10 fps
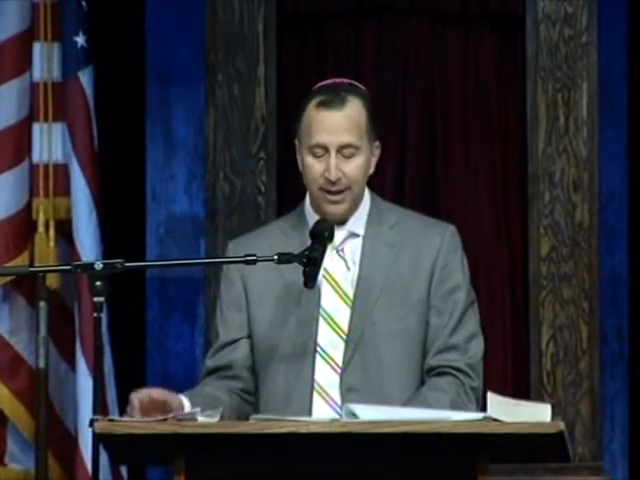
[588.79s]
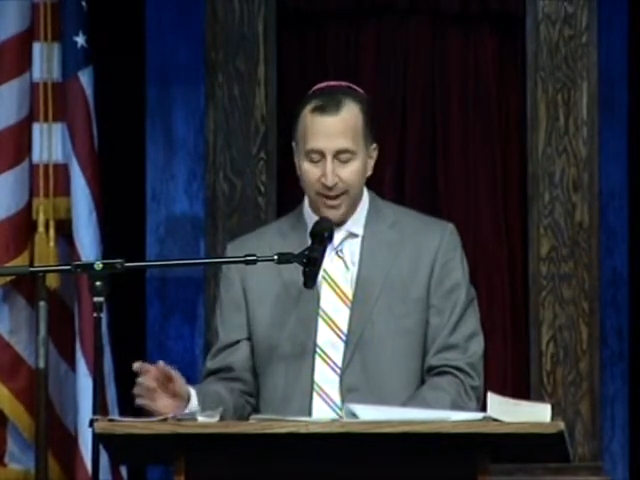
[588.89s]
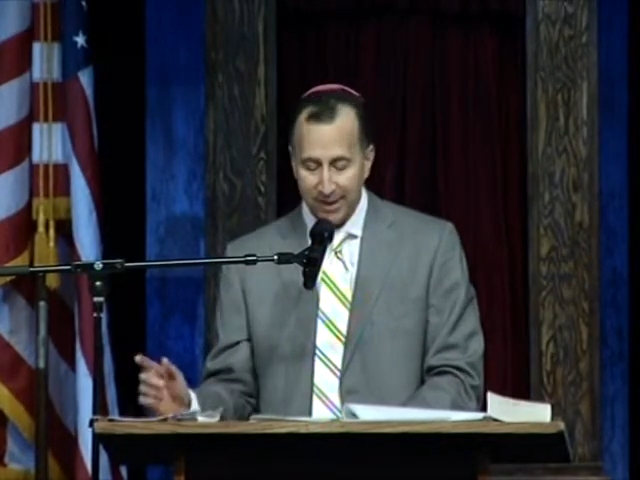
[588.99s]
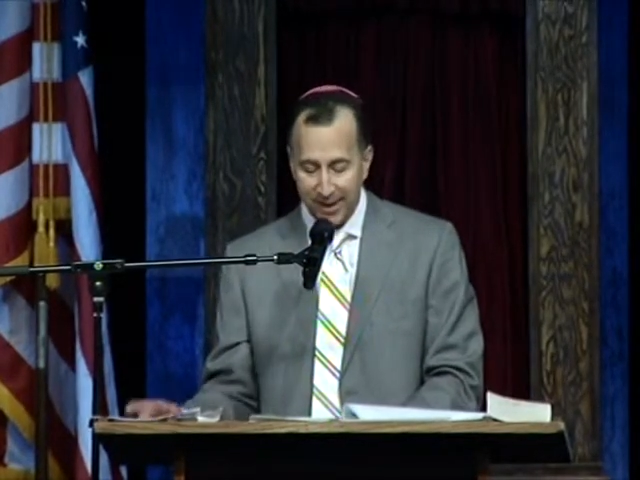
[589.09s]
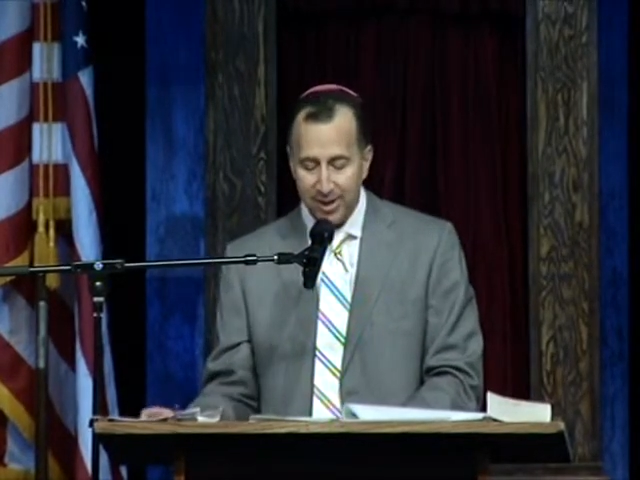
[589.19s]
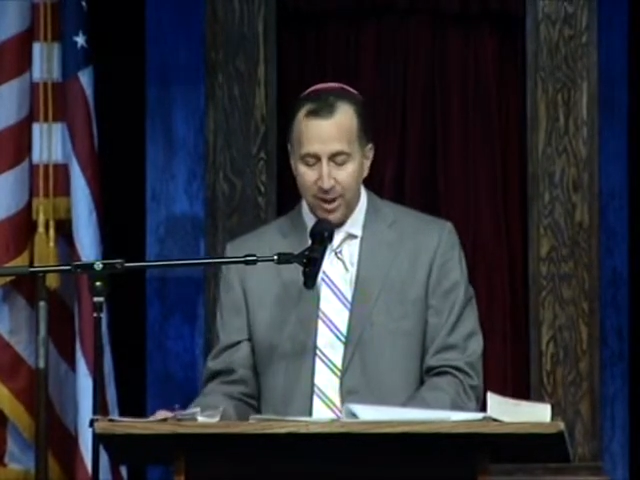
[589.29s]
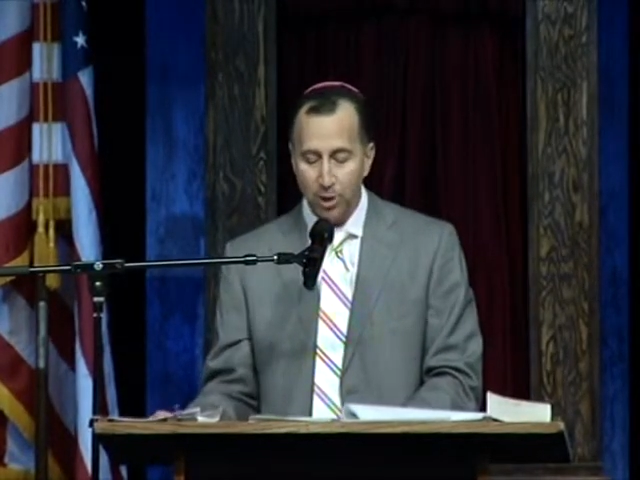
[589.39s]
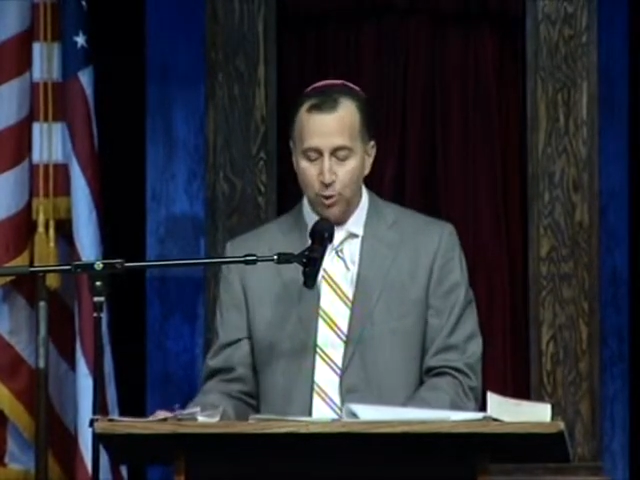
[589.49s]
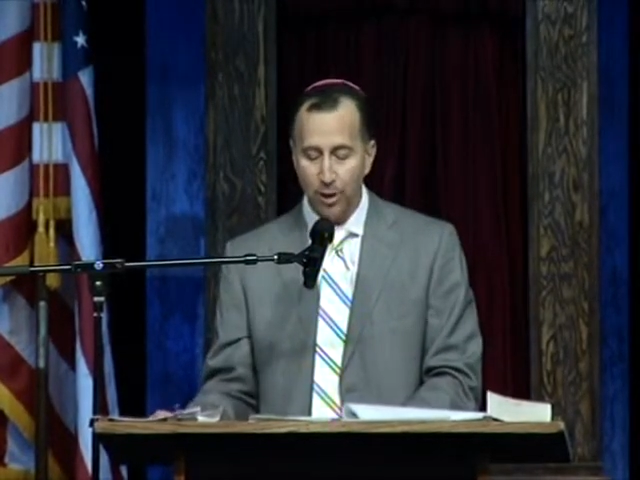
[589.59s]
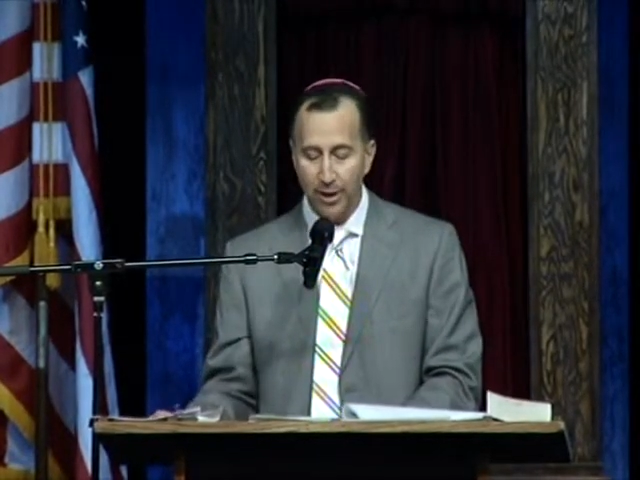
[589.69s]
It's easy to
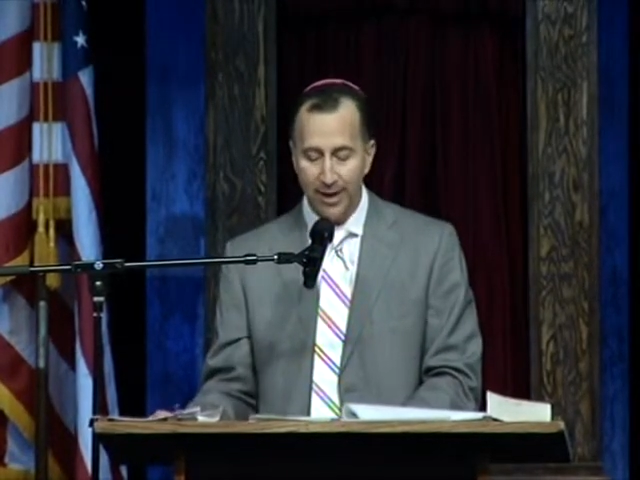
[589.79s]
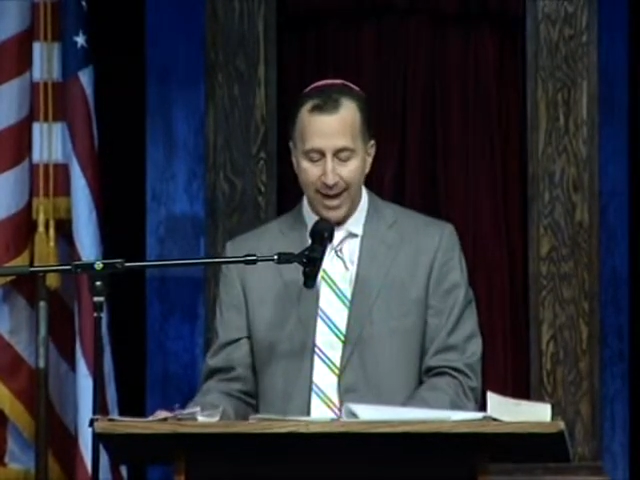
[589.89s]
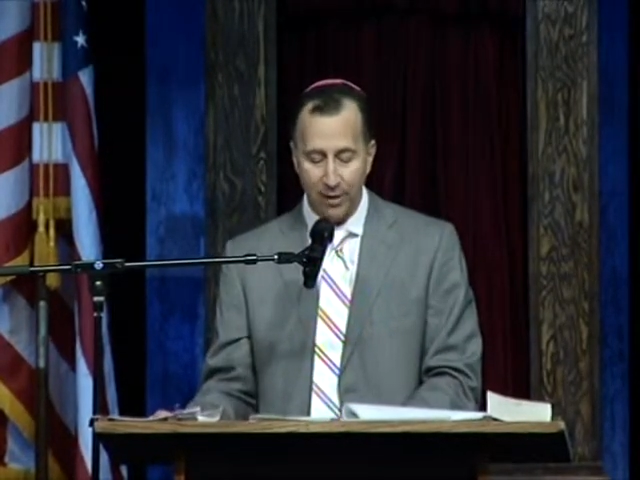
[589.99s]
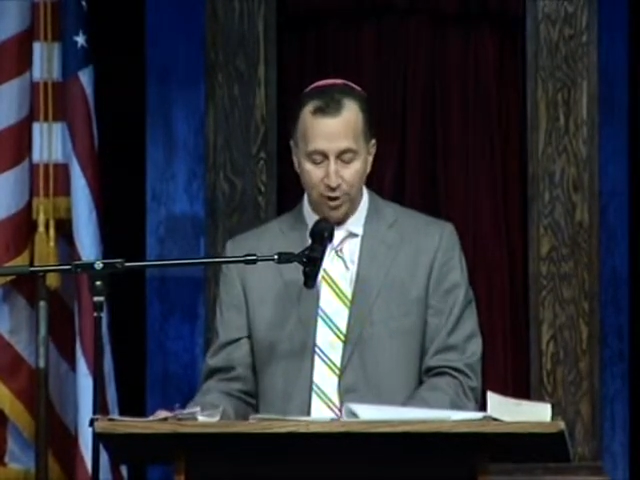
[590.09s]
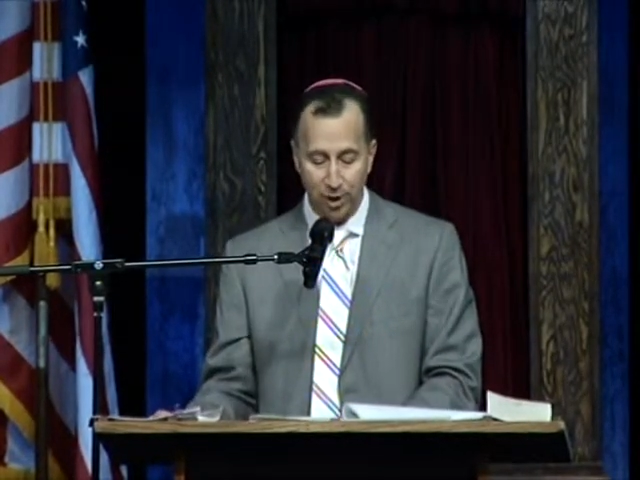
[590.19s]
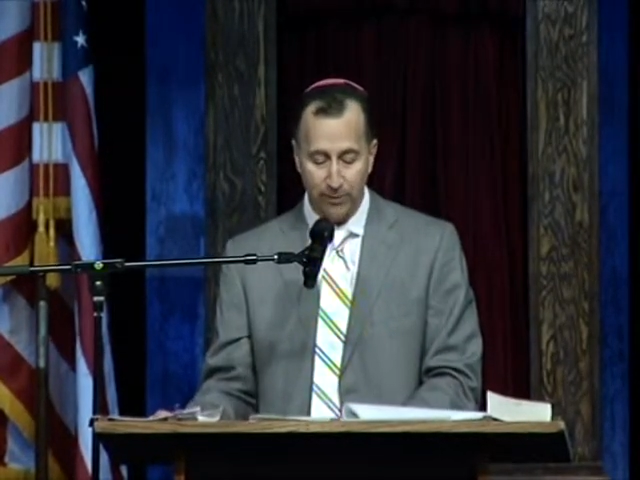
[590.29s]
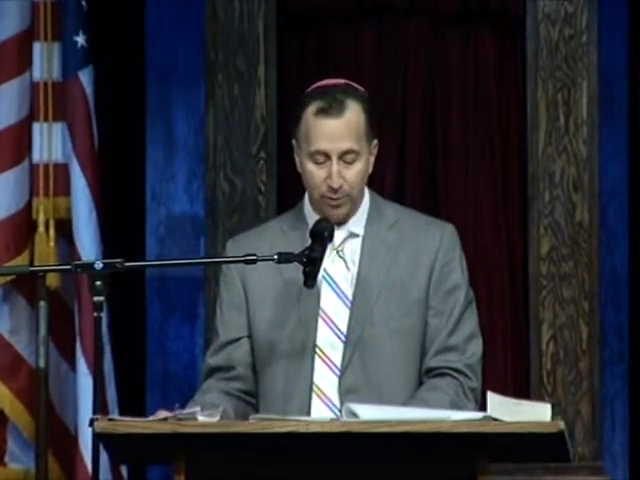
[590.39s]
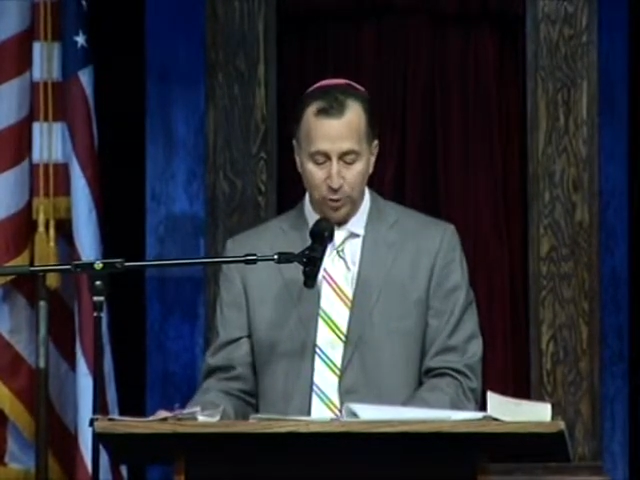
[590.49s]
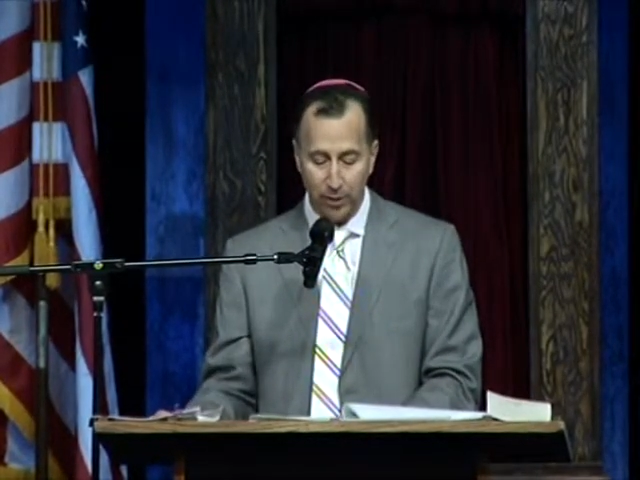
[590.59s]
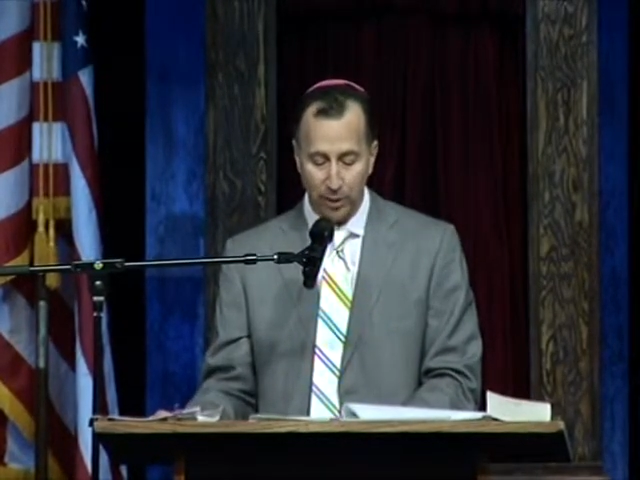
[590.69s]
draw an analogy
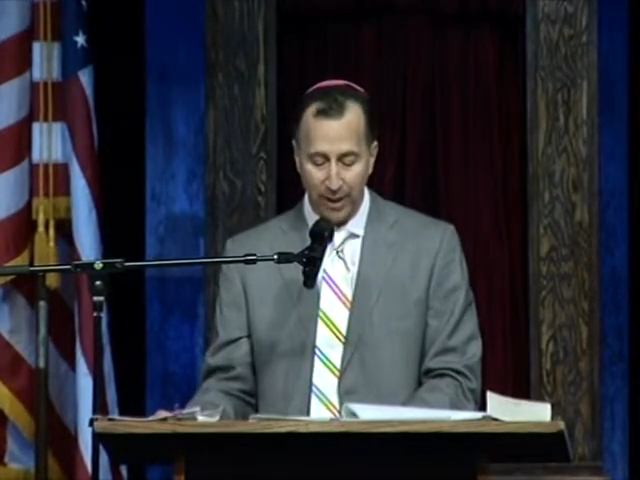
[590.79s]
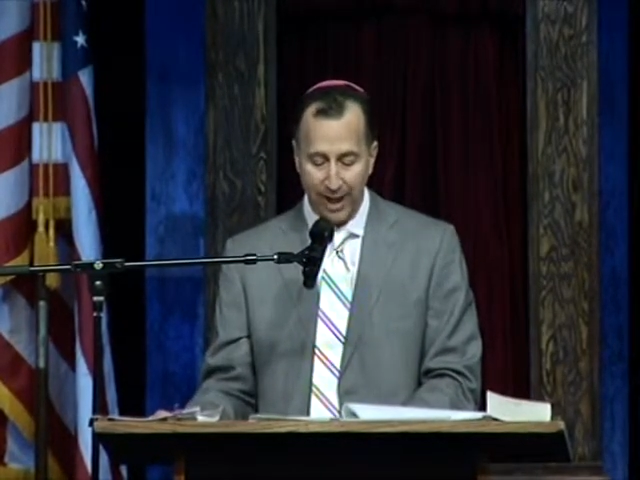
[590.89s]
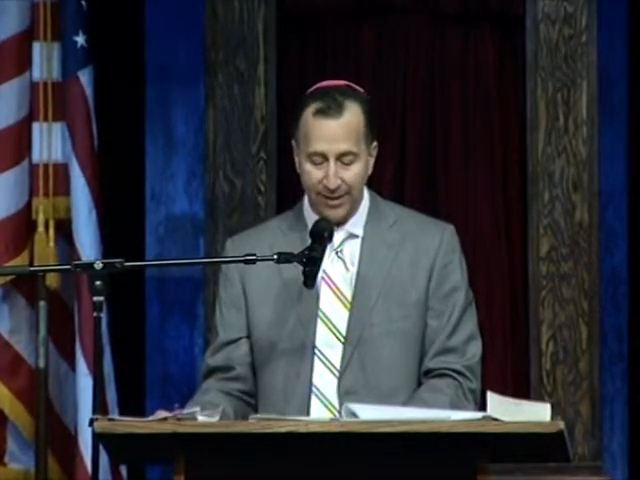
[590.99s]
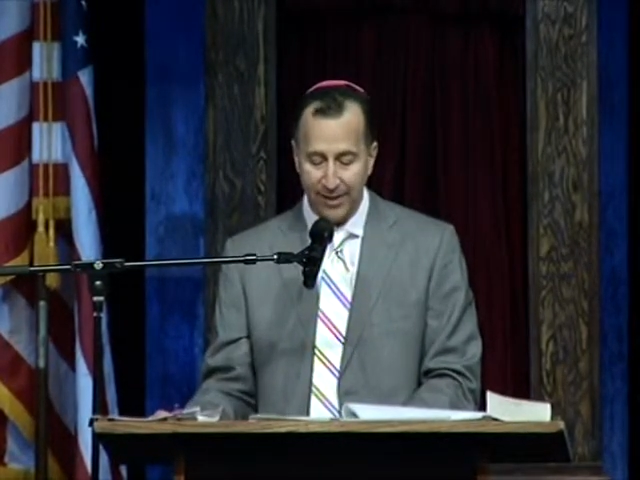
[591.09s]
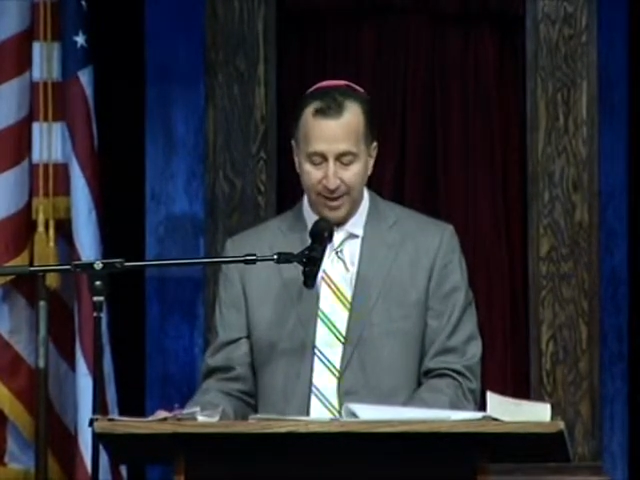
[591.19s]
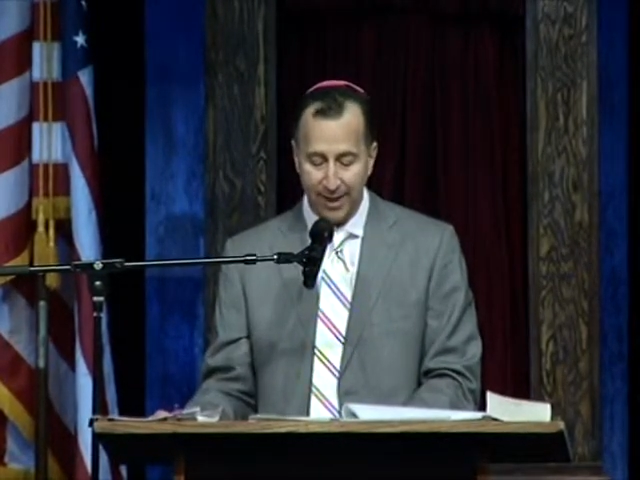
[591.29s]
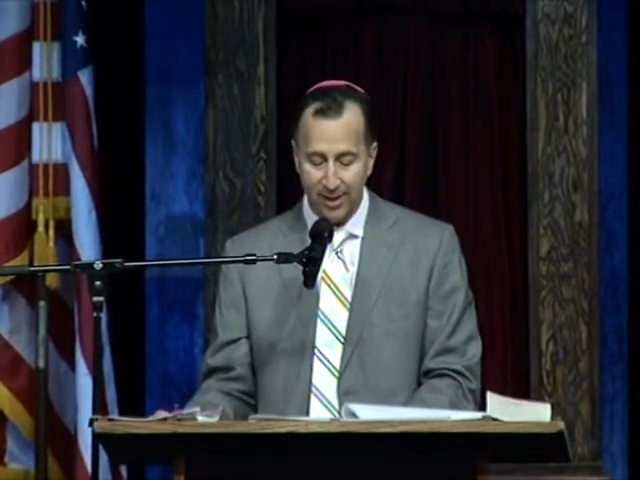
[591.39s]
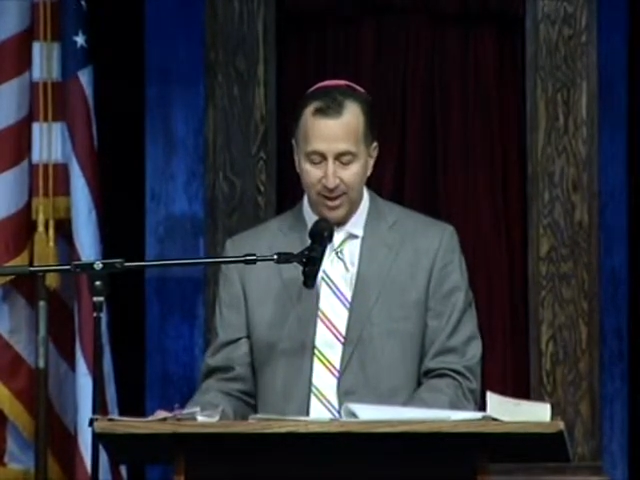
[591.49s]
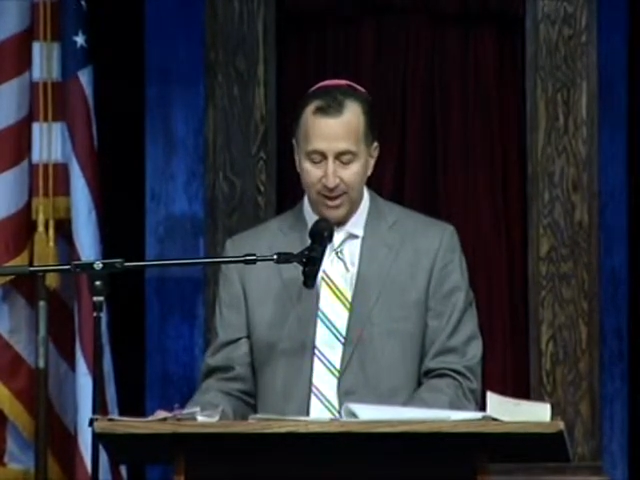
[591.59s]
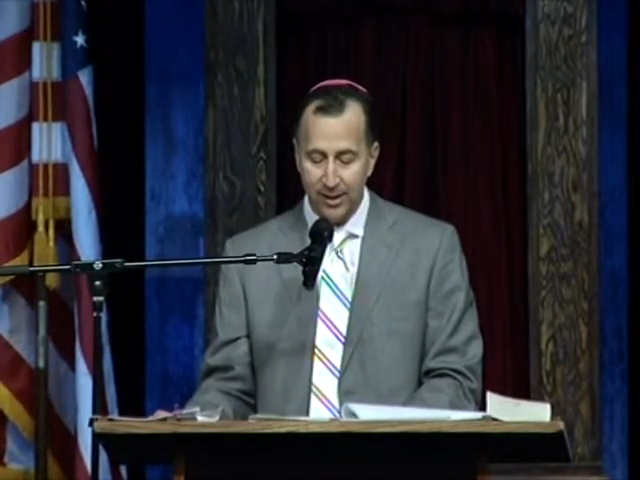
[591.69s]
between the United
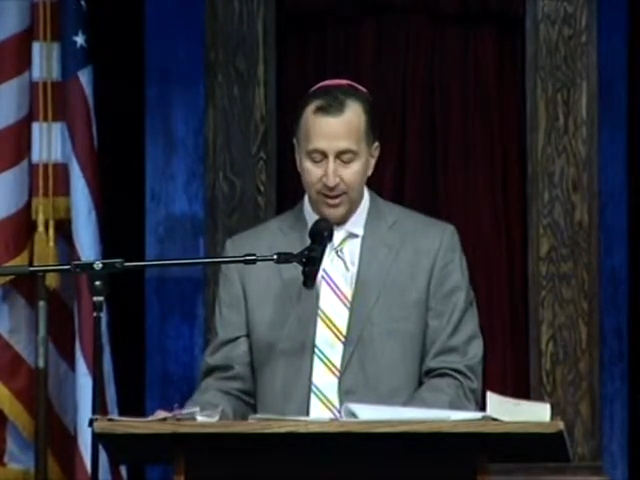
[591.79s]
States